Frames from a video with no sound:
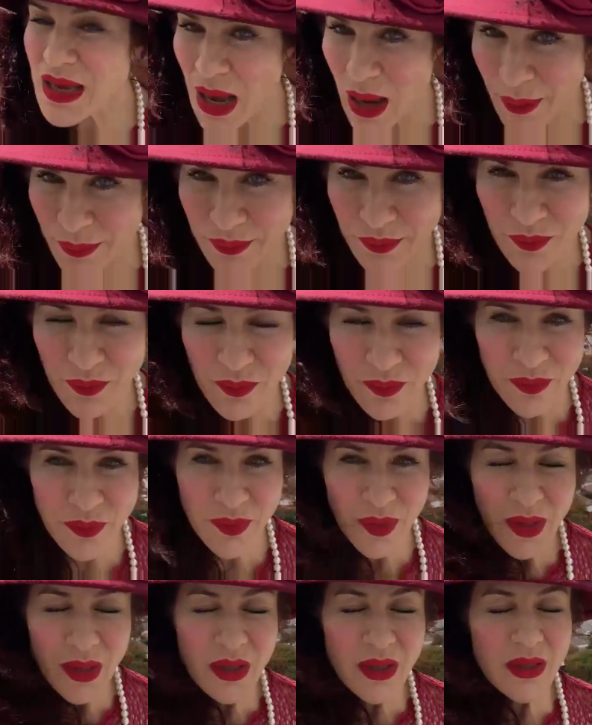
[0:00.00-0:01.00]
up,
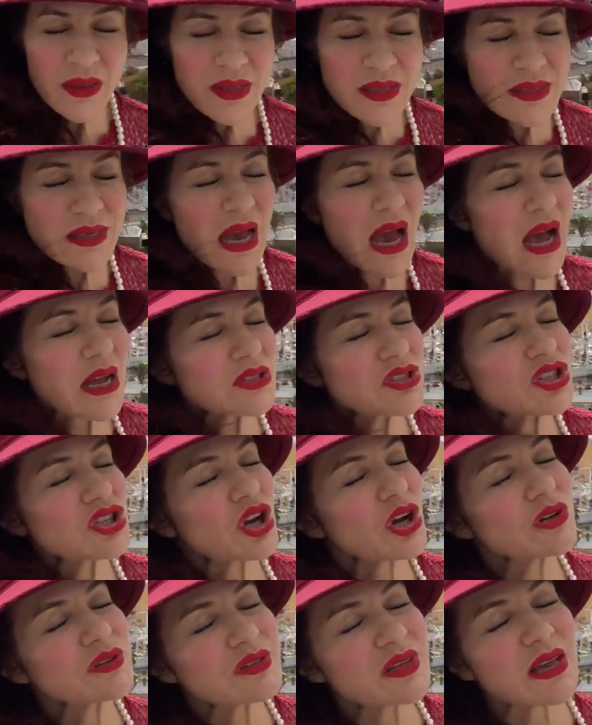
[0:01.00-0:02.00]
this card
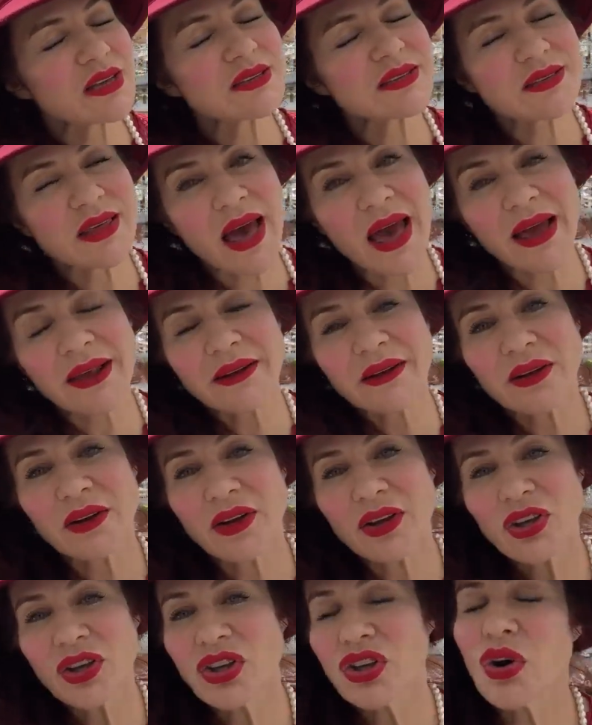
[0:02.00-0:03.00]
shows us that
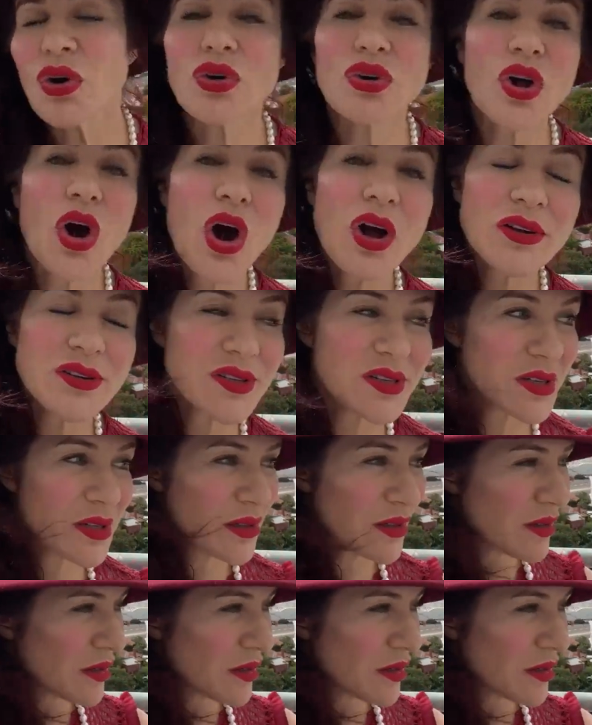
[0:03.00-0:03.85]
you're not